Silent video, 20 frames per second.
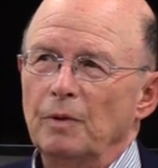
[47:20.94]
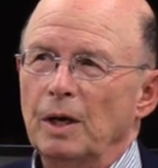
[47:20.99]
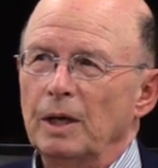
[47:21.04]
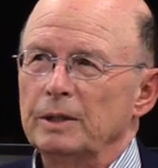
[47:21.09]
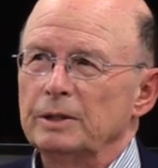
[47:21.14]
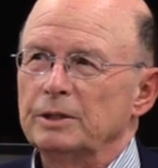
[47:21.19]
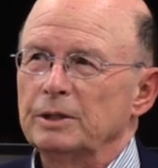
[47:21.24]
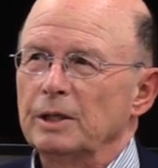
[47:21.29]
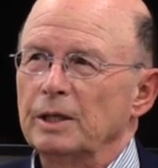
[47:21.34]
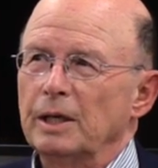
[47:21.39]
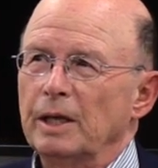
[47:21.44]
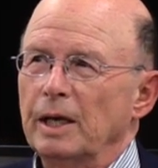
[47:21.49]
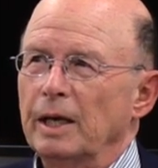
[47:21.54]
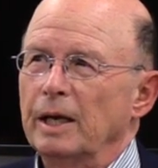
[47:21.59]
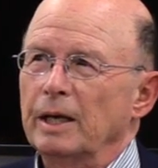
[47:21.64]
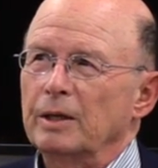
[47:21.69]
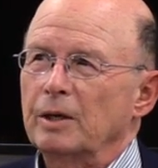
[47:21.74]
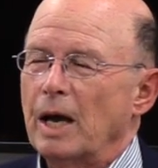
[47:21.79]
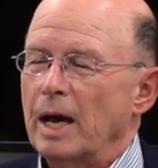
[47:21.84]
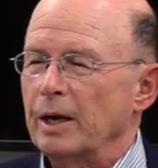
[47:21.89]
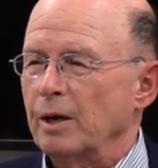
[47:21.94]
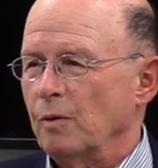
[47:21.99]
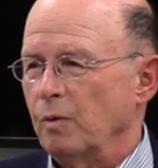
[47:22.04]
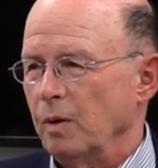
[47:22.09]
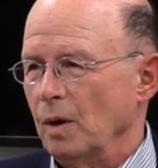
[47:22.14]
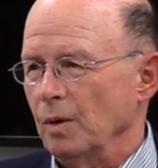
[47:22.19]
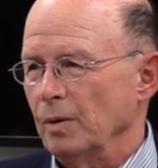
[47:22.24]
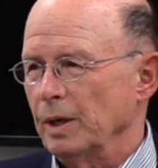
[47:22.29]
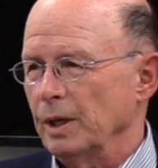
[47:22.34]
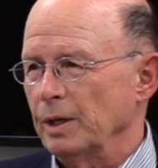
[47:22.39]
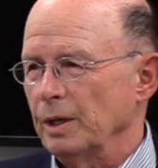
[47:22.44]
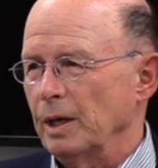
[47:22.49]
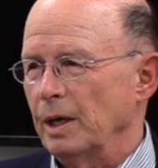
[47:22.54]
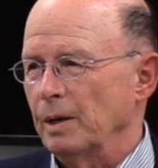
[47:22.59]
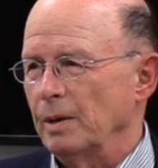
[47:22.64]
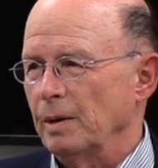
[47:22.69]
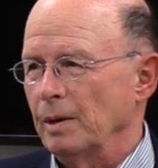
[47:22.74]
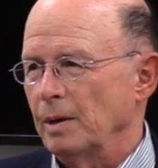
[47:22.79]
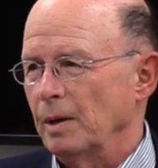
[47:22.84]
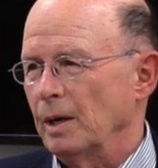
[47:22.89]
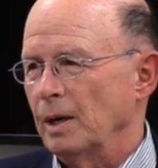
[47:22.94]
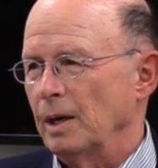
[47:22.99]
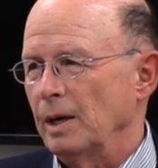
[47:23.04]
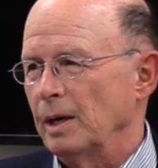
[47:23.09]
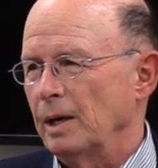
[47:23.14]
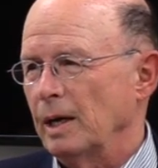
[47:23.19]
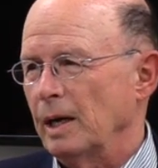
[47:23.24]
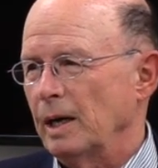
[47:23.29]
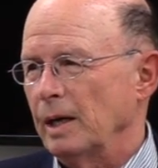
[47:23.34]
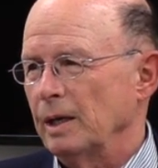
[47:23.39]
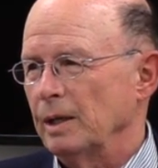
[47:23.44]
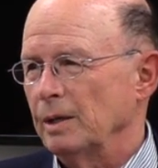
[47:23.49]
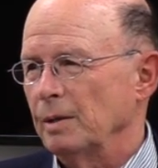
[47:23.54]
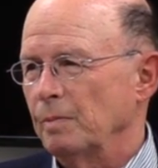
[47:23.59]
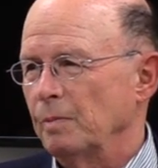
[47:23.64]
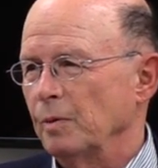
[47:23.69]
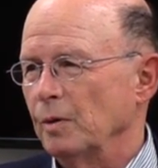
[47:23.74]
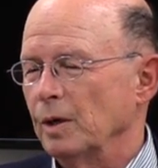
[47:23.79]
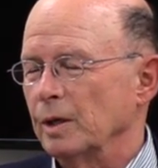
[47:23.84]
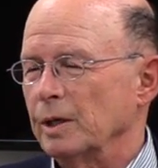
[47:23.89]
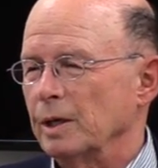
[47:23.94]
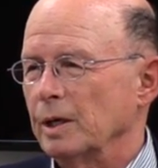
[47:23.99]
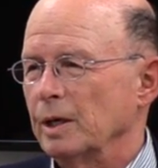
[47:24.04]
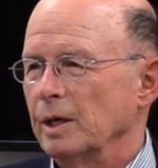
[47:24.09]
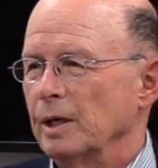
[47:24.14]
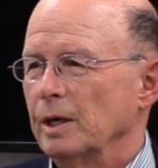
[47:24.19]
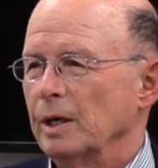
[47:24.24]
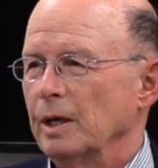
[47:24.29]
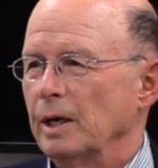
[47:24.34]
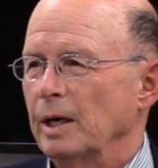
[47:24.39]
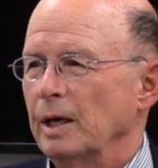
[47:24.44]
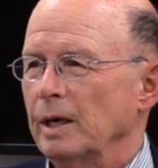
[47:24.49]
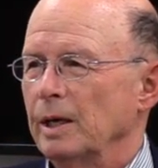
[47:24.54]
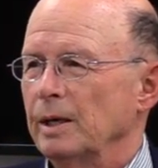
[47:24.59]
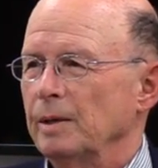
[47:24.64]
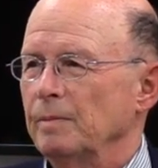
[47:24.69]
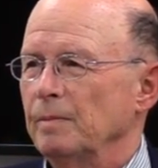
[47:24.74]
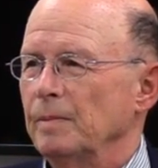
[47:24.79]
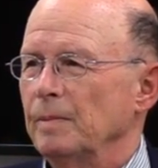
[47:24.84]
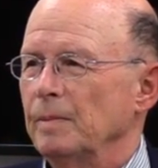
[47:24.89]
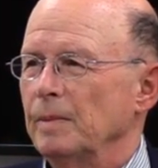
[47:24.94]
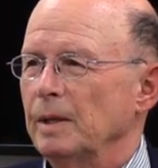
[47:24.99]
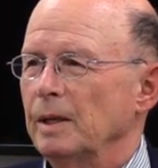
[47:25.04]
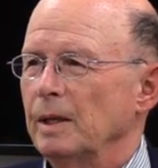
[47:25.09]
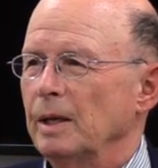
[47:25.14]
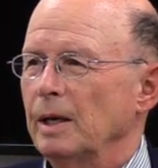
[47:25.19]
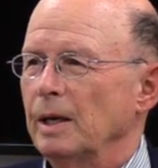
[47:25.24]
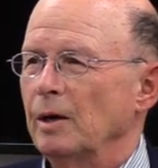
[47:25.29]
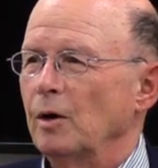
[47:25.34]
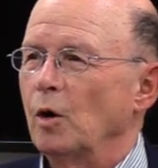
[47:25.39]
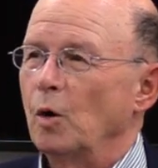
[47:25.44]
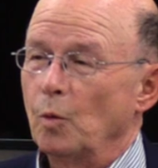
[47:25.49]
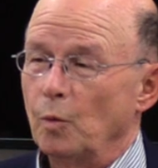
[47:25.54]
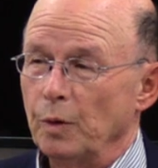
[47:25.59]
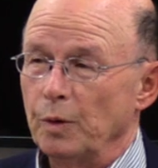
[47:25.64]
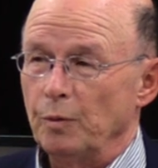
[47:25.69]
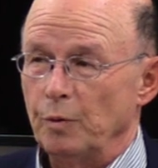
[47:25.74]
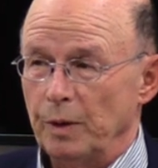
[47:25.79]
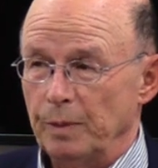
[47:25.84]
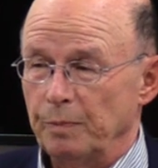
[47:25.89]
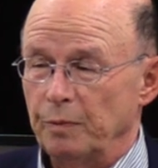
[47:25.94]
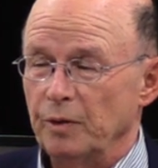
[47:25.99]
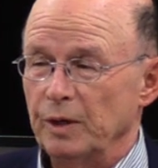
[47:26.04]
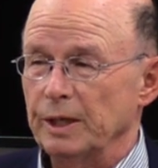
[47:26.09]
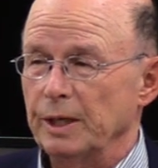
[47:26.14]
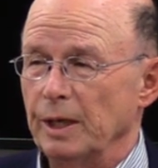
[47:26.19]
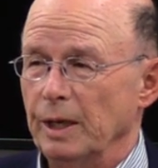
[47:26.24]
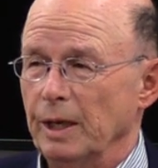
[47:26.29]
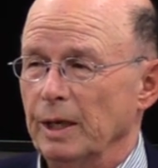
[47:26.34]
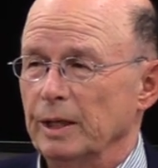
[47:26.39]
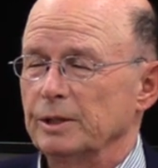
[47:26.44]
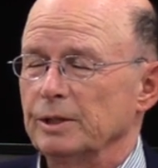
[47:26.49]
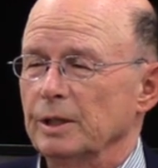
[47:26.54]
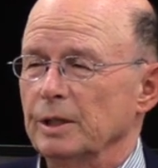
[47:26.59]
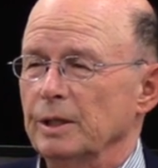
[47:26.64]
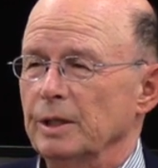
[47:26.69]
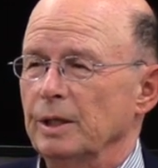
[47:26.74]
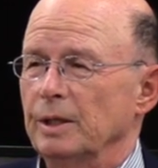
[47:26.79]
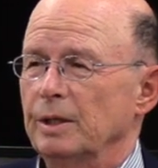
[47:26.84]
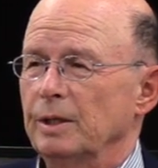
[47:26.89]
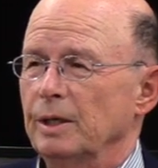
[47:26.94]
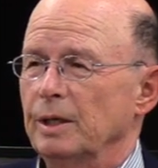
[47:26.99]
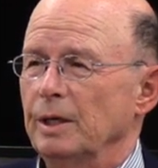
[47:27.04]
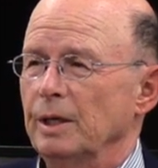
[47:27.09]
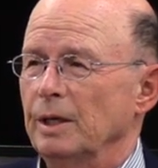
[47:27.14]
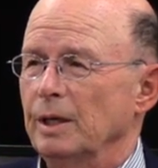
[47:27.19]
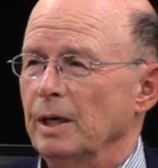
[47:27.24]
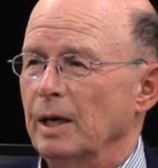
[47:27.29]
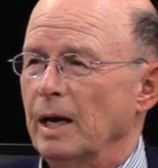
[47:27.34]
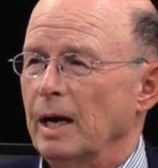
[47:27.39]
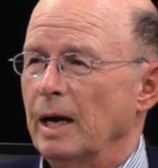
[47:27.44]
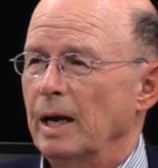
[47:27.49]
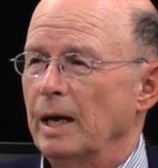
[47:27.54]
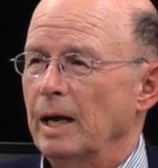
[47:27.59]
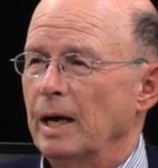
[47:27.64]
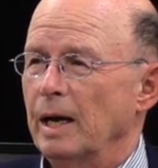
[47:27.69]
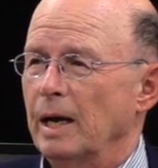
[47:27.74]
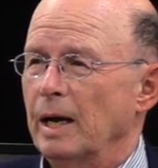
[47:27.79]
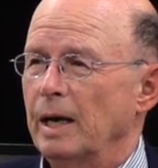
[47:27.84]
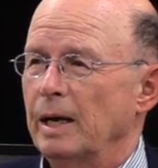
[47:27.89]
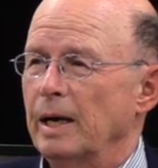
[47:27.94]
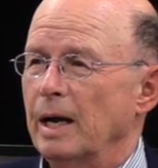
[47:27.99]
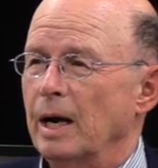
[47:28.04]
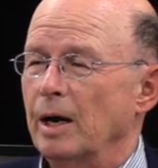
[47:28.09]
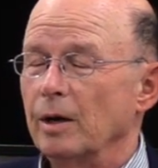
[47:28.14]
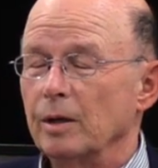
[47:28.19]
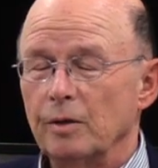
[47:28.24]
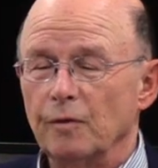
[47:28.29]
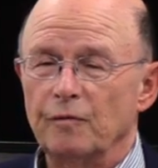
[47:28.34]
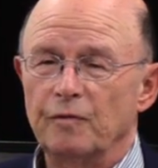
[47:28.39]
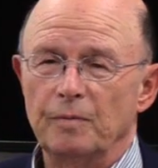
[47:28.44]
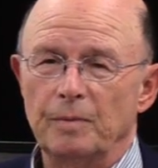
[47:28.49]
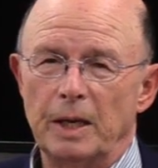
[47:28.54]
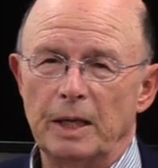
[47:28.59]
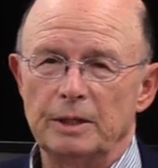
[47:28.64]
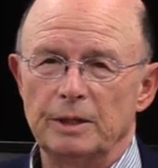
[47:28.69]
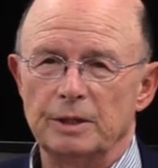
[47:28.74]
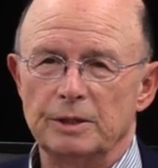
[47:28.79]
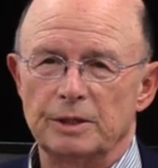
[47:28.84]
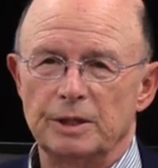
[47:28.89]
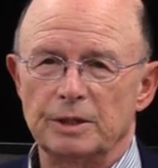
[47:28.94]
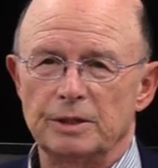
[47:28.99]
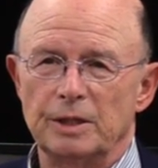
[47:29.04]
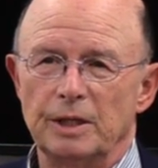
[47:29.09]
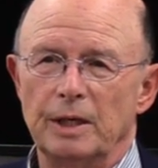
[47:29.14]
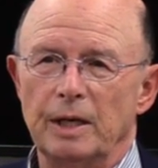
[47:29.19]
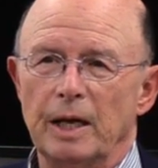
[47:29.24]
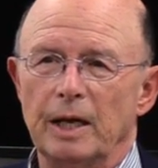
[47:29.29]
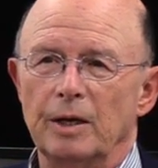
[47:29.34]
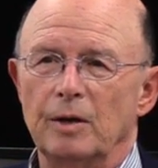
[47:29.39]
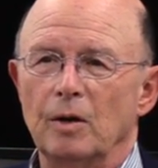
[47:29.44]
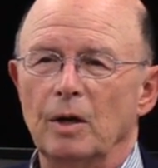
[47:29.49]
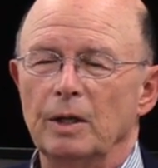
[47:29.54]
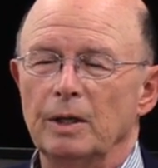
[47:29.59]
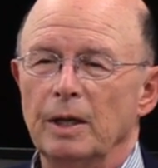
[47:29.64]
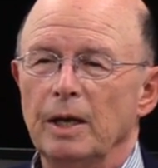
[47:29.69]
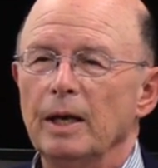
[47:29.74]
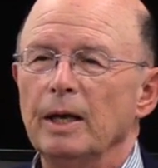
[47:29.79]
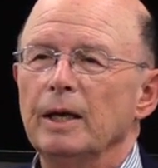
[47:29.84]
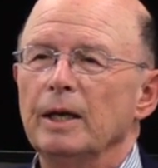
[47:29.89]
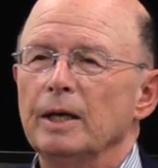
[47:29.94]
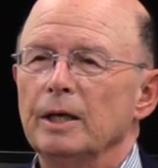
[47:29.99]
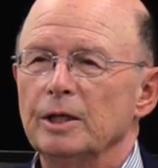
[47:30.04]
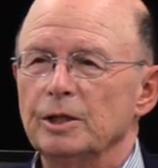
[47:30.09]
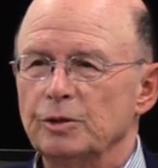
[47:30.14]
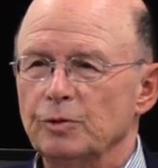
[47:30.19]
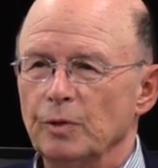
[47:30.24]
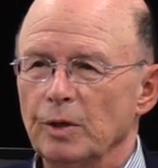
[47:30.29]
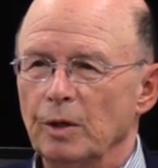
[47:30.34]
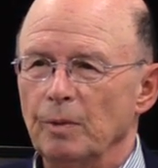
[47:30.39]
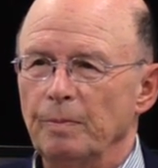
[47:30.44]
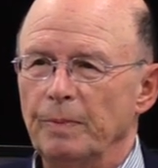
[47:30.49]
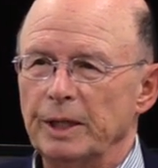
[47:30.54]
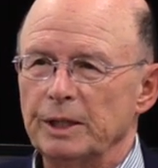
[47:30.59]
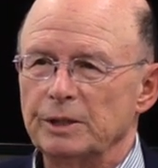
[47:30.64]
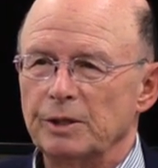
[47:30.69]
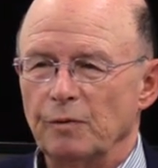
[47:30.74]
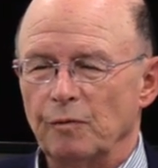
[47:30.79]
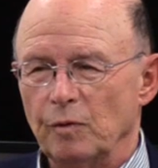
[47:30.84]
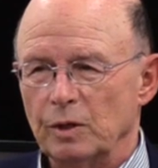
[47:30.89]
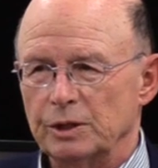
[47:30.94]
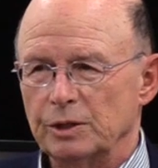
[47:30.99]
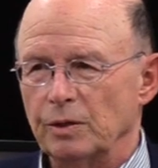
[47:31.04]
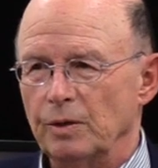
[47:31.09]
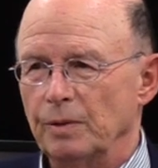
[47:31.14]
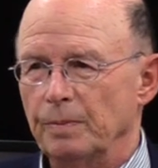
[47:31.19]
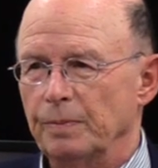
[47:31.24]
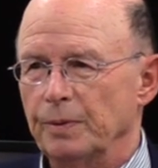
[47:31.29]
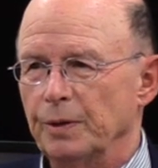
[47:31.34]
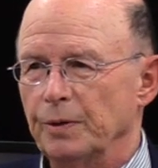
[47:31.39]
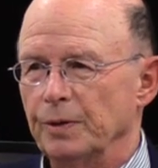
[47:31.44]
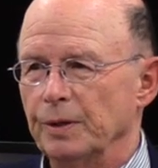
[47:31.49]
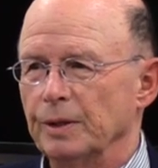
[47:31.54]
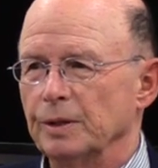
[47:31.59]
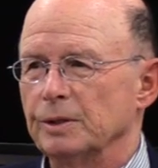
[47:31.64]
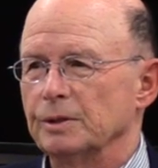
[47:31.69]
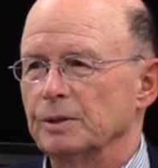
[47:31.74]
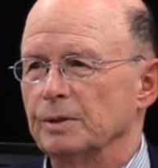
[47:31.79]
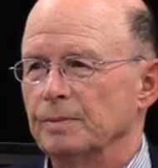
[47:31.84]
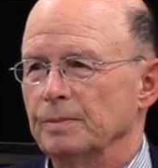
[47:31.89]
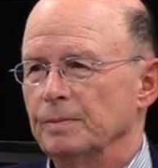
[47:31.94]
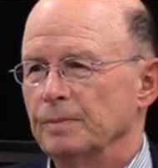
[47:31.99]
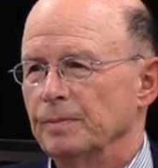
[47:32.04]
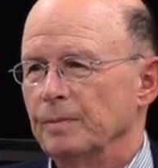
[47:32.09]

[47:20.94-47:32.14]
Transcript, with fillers: I, uh, I, quote in the, uh, in the book, um, uh, we reprinted actually the, uh, an article from 1969 called Israel Base of Western Imperialism